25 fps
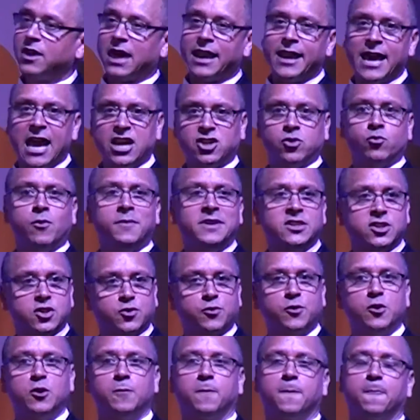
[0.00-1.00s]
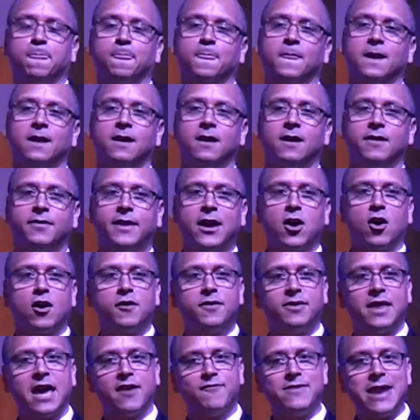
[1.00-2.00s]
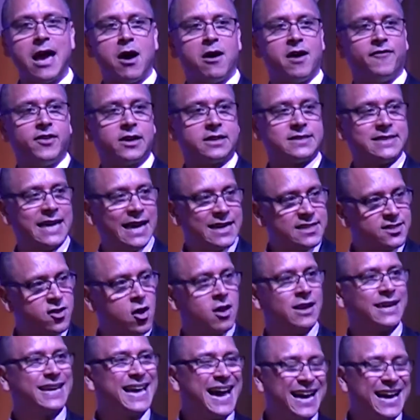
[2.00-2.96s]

with an Asian women's group. They now have a textile